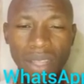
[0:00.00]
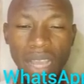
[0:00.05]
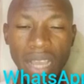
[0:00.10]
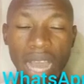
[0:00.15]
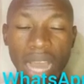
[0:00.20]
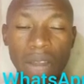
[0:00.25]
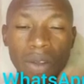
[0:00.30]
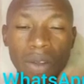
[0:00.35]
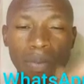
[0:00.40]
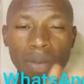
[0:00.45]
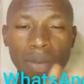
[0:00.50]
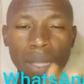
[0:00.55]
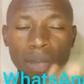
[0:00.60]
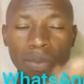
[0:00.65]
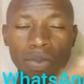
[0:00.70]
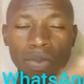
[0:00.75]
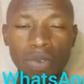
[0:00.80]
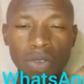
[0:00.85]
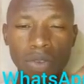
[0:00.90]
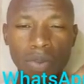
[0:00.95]
I don't
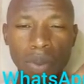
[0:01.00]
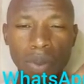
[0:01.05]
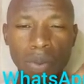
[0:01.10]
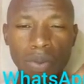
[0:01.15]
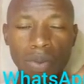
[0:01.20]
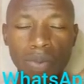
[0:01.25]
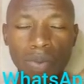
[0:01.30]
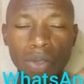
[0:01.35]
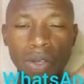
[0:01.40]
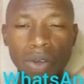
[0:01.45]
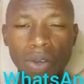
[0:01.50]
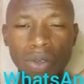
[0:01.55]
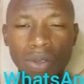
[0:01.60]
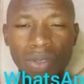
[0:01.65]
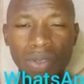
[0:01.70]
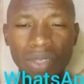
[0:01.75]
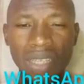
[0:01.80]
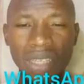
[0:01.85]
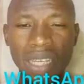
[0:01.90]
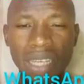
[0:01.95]
blame those people
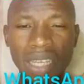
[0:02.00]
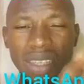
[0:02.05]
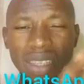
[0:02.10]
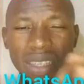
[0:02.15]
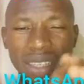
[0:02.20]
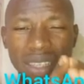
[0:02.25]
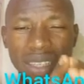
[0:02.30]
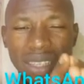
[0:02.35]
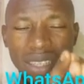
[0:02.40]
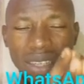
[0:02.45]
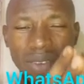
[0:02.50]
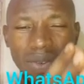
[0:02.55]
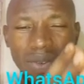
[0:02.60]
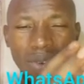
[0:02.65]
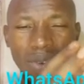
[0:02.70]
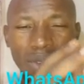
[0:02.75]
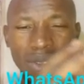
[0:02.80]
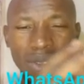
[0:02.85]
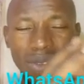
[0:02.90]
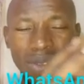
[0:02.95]
because
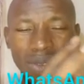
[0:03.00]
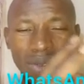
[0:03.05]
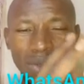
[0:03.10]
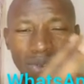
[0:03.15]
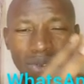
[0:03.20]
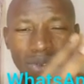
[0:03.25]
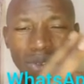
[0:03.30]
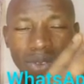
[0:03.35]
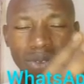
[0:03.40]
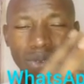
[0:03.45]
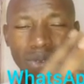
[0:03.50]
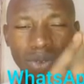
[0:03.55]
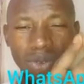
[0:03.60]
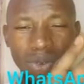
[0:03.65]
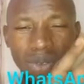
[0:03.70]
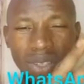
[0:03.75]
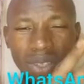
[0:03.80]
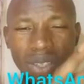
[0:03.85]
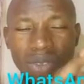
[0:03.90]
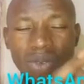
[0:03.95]
what you don't
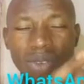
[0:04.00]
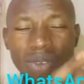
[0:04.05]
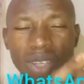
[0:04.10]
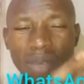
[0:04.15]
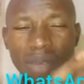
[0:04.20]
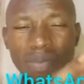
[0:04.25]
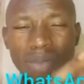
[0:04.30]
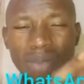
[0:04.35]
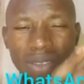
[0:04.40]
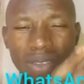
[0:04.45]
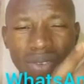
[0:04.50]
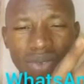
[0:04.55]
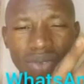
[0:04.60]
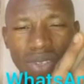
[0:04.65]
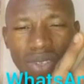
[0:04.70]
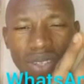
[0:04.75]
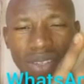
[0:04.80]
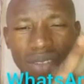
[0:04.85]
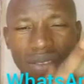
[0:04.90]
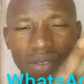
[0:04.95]
know is only a
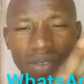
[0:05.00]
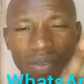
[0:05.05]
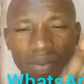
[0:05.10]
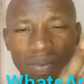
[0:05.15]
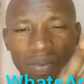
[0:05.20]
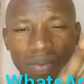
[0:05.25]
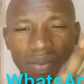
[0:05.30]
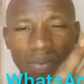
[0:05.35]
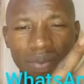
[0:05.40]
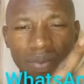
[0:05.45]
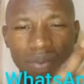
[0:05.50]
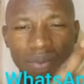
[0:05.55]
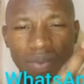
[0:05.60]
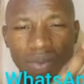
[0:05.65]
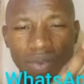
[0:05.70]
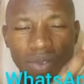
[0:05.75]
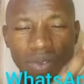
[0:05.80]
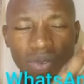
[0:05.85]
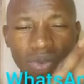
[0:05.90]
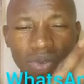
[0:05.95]
mystery
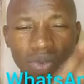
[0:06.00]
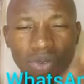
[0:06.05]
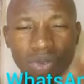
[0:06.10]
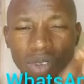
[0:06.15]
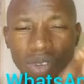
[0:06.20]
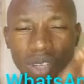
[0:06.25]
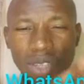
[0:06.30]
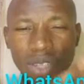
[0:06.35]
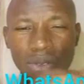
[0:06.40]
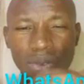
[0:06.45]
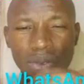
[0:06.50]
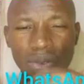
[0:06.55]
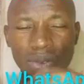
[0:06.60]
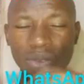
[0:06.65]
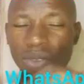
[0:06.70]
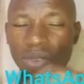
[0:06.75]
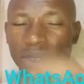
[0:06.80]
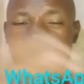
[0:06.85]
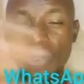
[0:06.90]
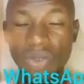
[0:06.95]
to only you,
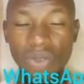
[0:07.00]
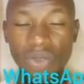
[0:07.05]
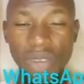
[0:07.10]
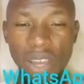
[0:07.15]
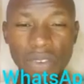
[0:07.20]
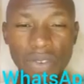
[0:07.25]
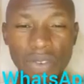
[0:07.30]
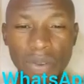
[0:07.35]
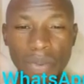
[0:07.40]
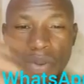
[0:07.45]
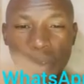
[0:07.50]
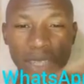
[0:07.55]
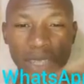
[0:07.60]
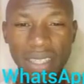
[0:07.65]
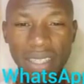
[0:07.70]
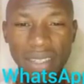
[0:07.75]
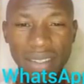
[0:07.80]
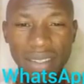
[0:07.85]
not to everybody.